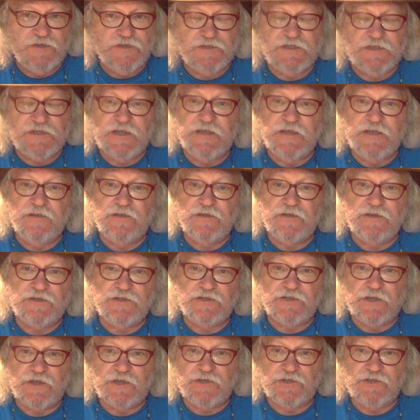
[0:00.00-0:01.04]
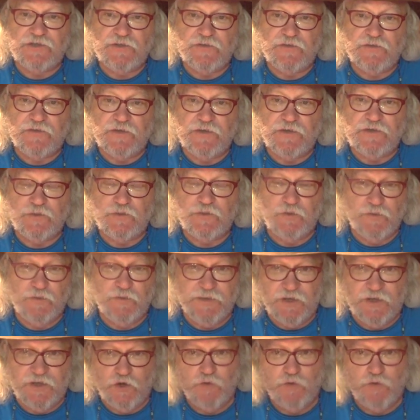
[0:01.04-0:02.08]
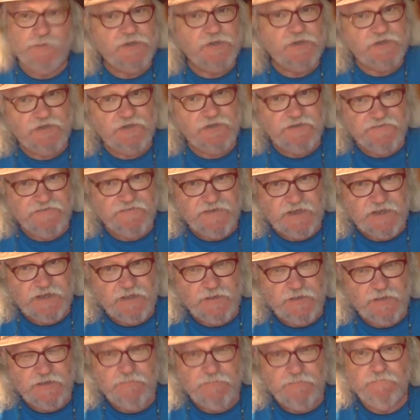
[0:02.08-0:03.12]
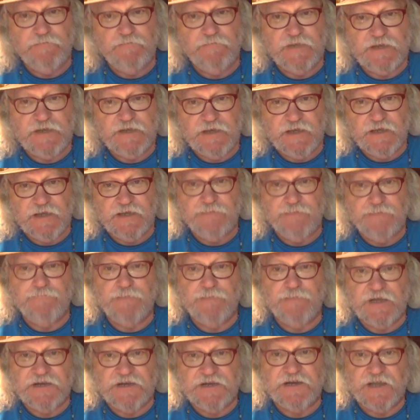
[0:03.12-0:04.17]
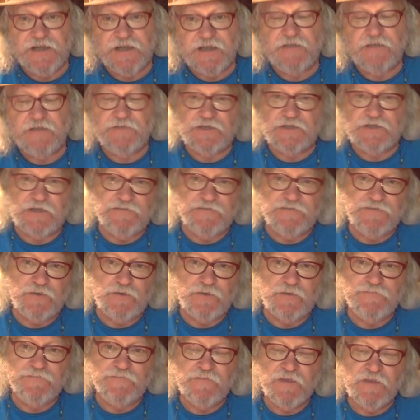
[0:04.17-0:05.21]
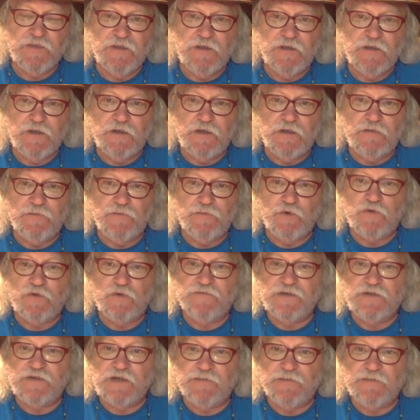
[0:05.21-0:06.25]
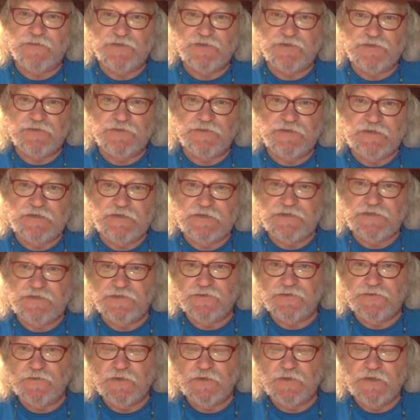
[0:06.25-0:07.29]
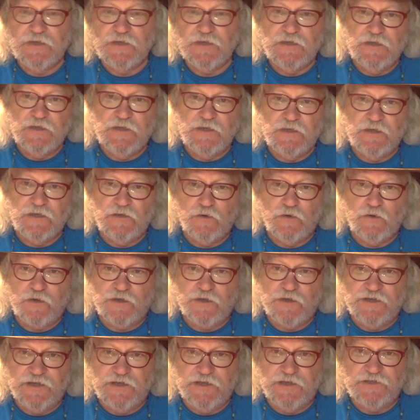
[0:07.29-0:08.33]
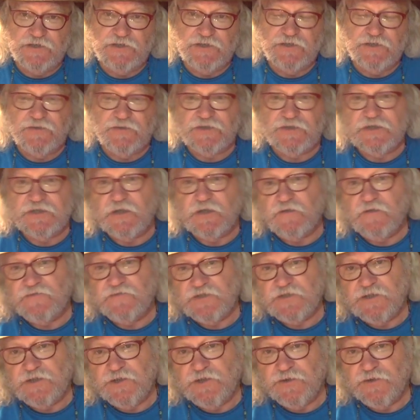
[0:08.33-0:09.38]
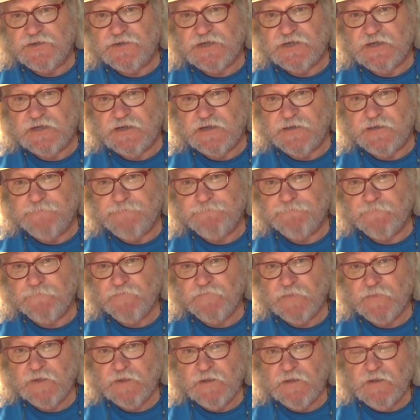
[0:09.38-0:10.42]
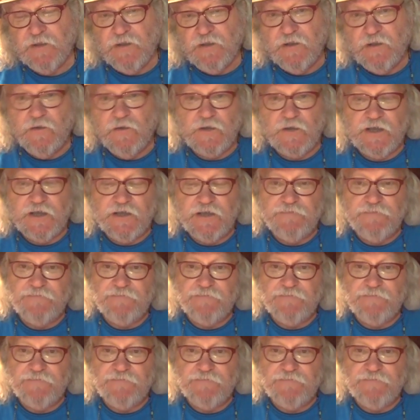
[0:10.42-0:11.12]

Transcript: and the discussion threads will be open till the following midnight Monday to give you more of an opportunity to organize yourselves and your time. Okay,